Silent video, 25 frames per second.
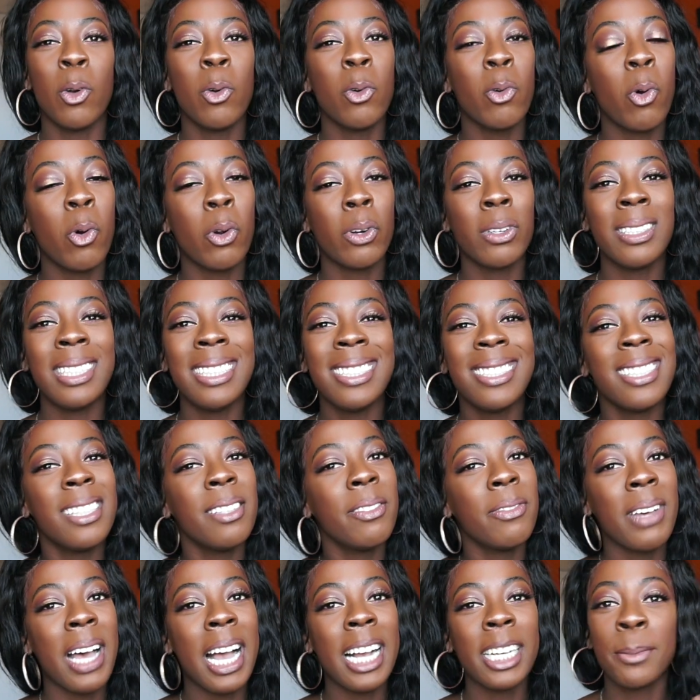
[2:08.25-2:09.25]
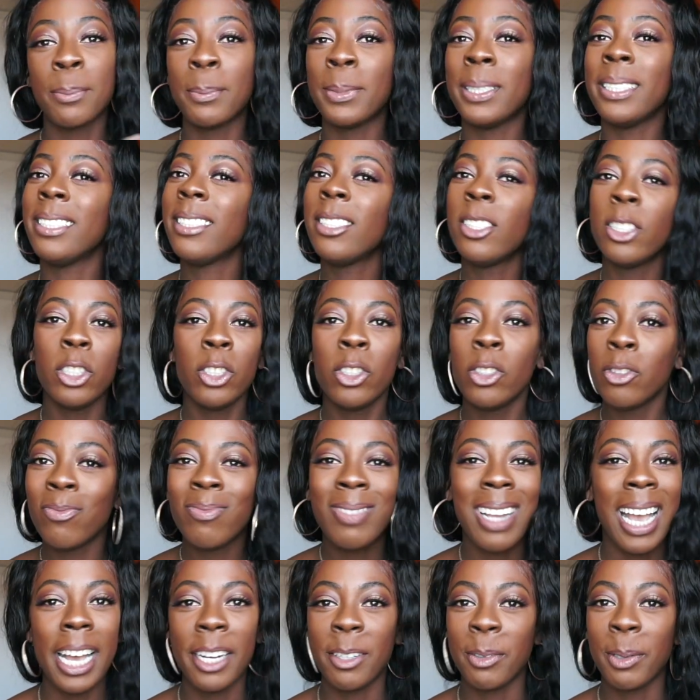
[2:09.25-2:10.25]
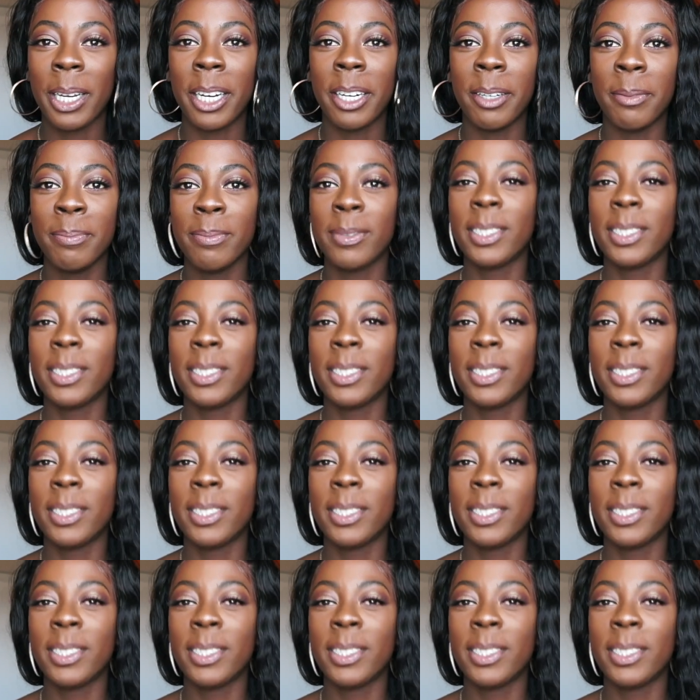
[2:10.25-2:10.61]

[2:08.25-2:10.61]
correlate to the facts, but I don't care.